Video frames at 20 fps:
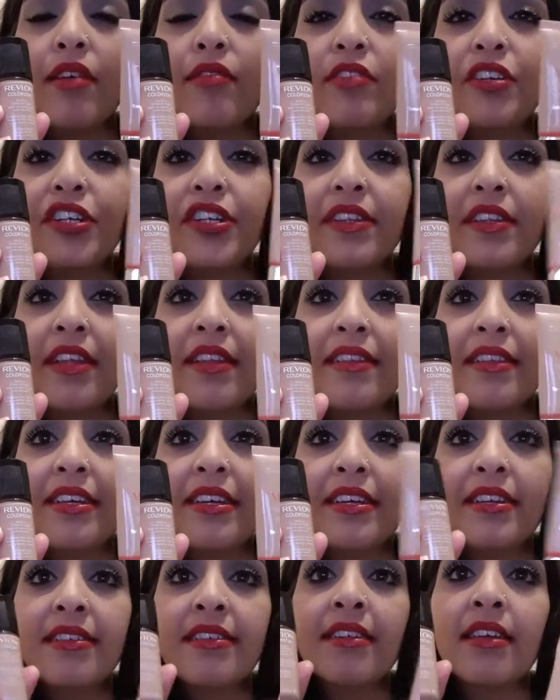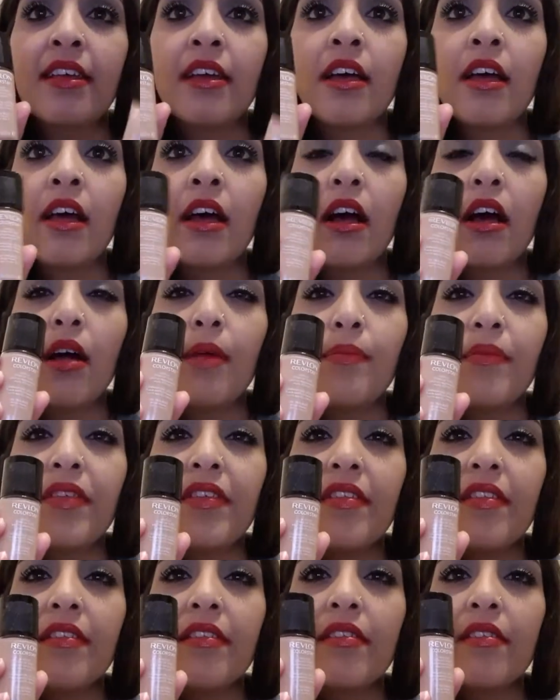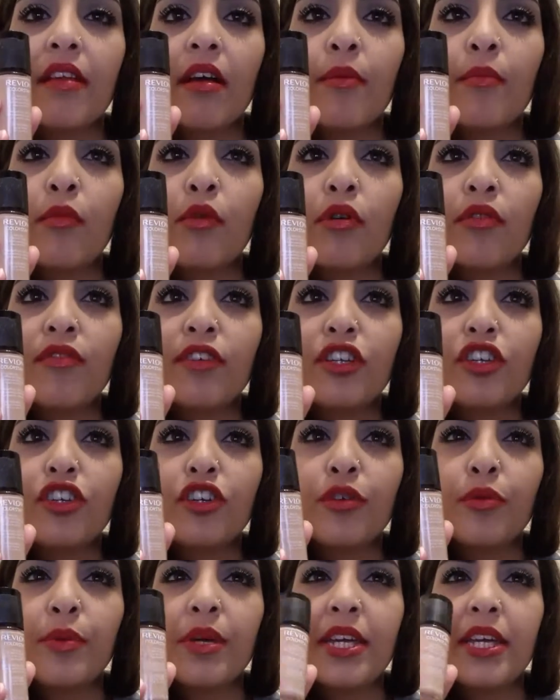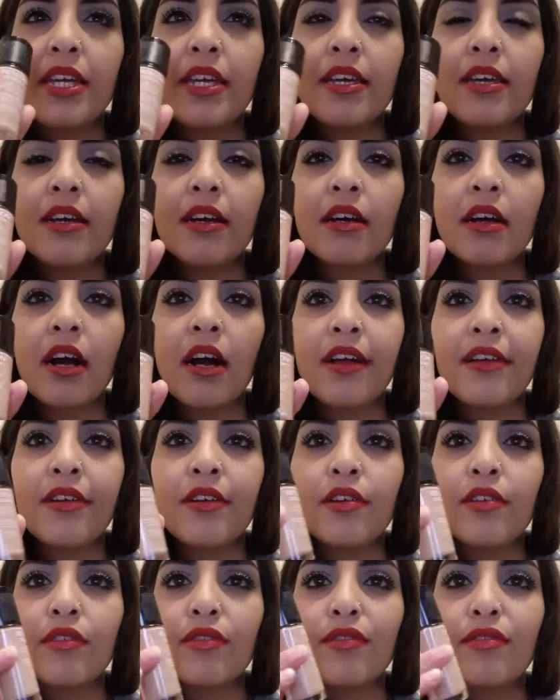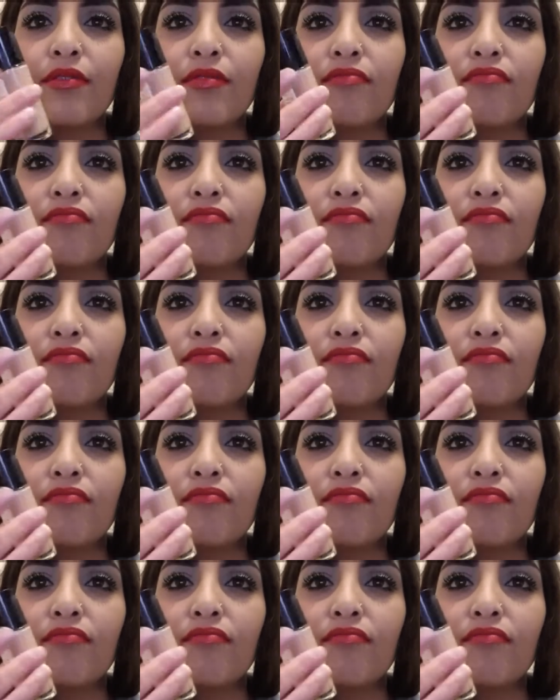coverage than this, and this is a more of a dewy kind of